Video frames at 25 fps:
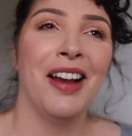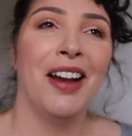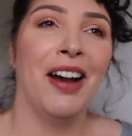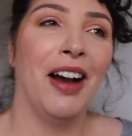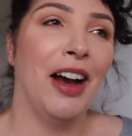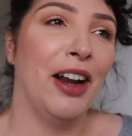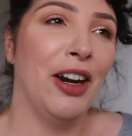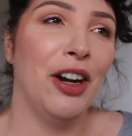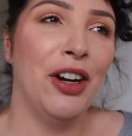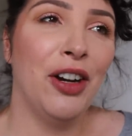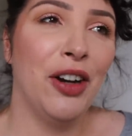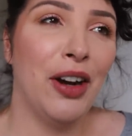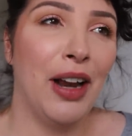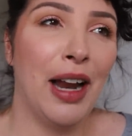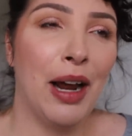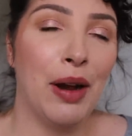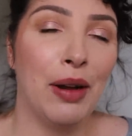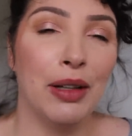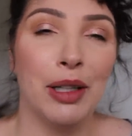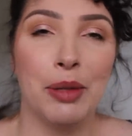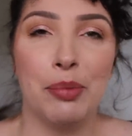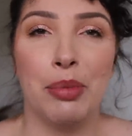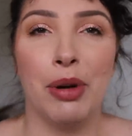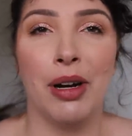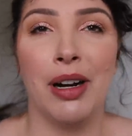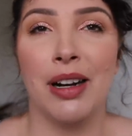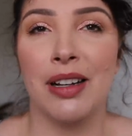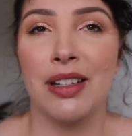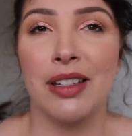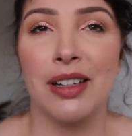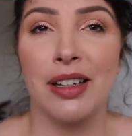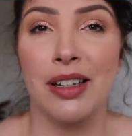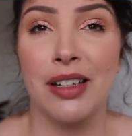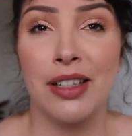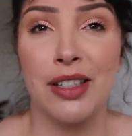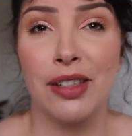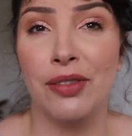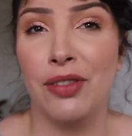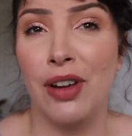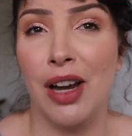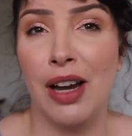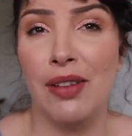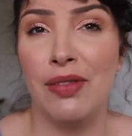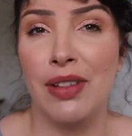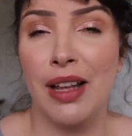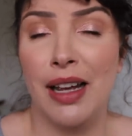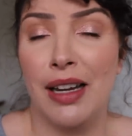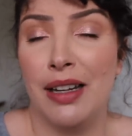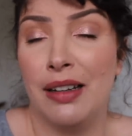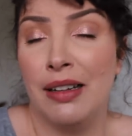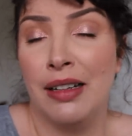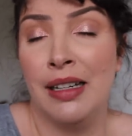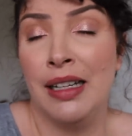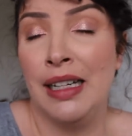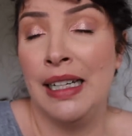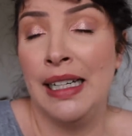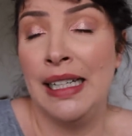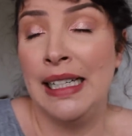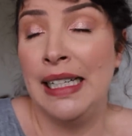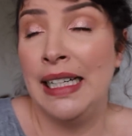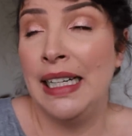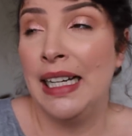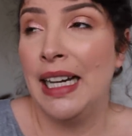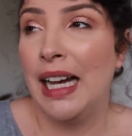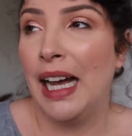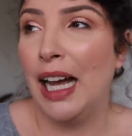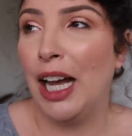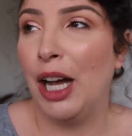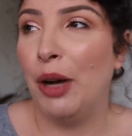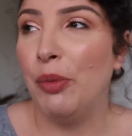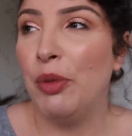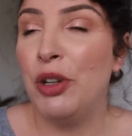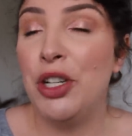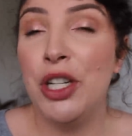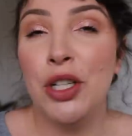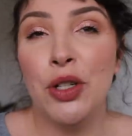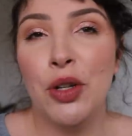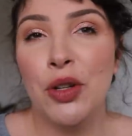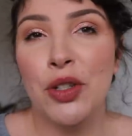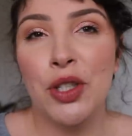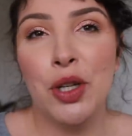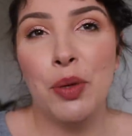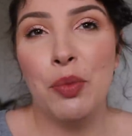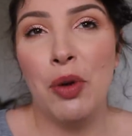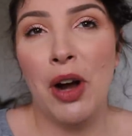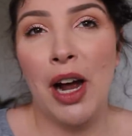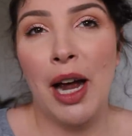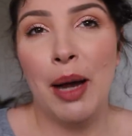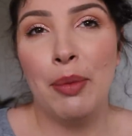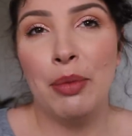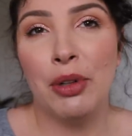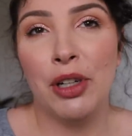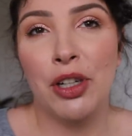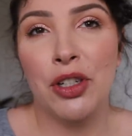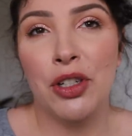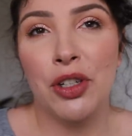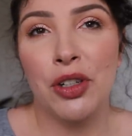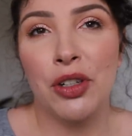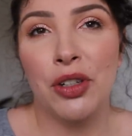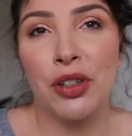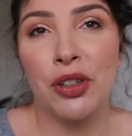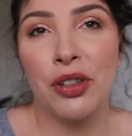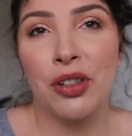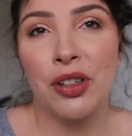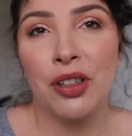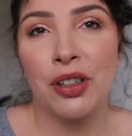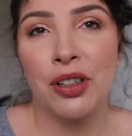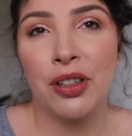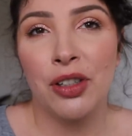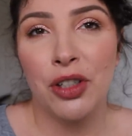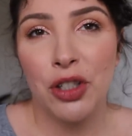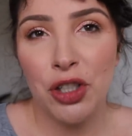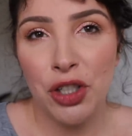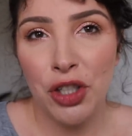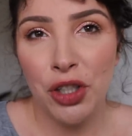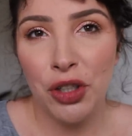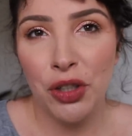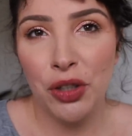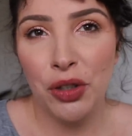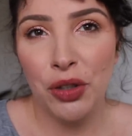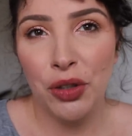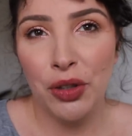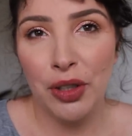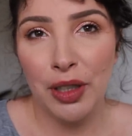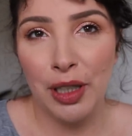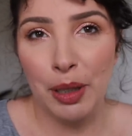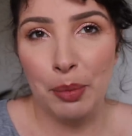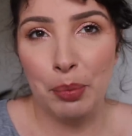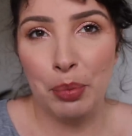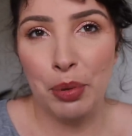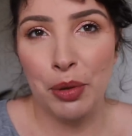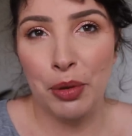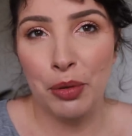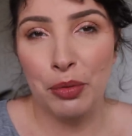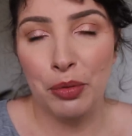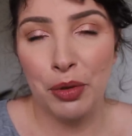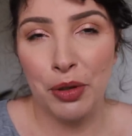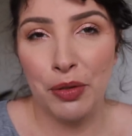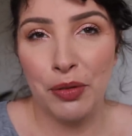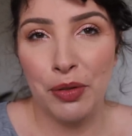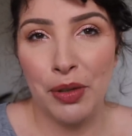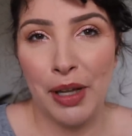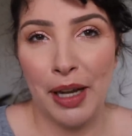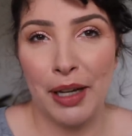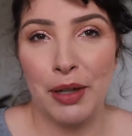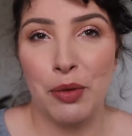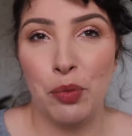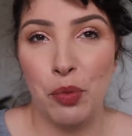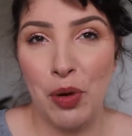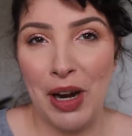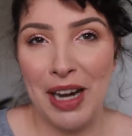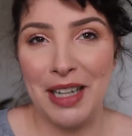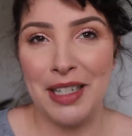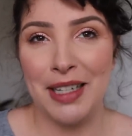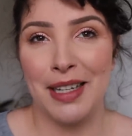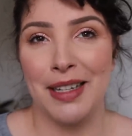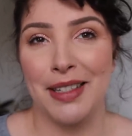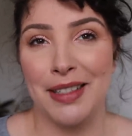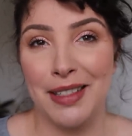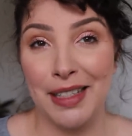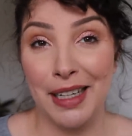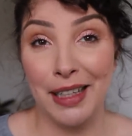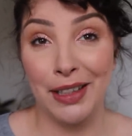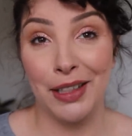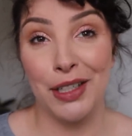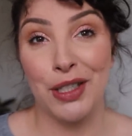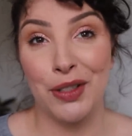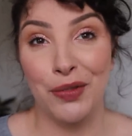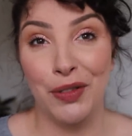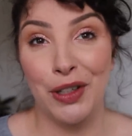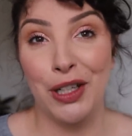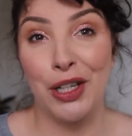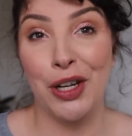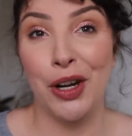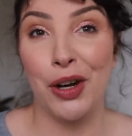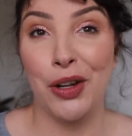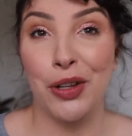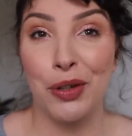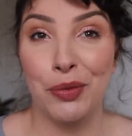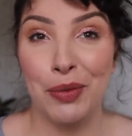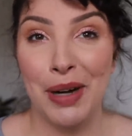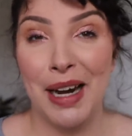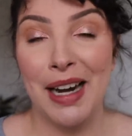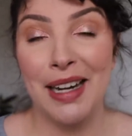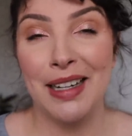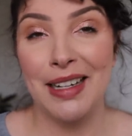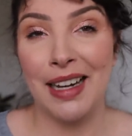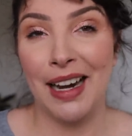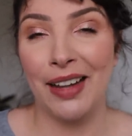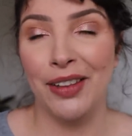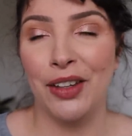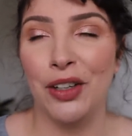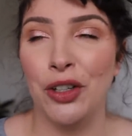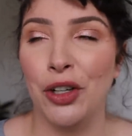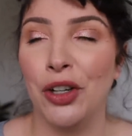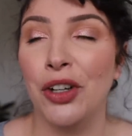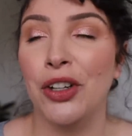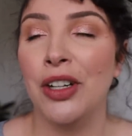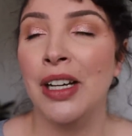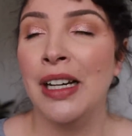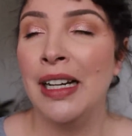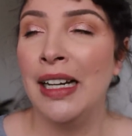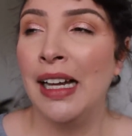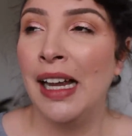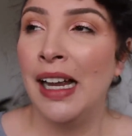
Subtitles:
I don't know how a lip product's gonna survive that, which is also why I'm gonna do two lip like wear tests in this video, the red and the nude.